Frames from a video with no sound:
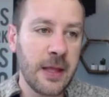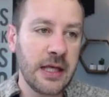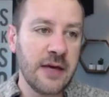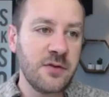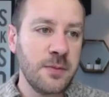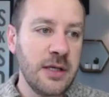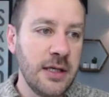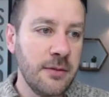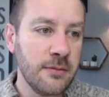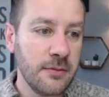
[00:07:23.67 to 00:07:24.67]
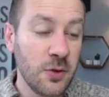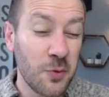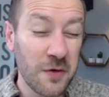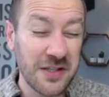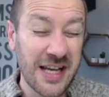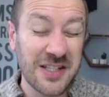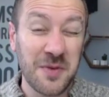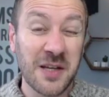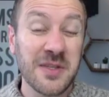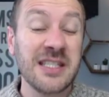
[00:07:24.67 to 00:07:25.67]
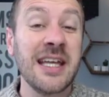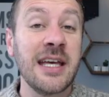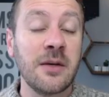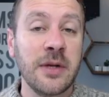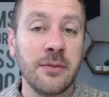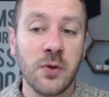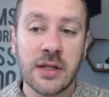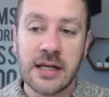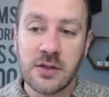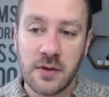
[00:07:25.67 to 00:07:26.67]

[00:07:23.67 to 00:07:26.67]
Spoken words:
it gives me more of a chance to make a mistake when I'm doing that.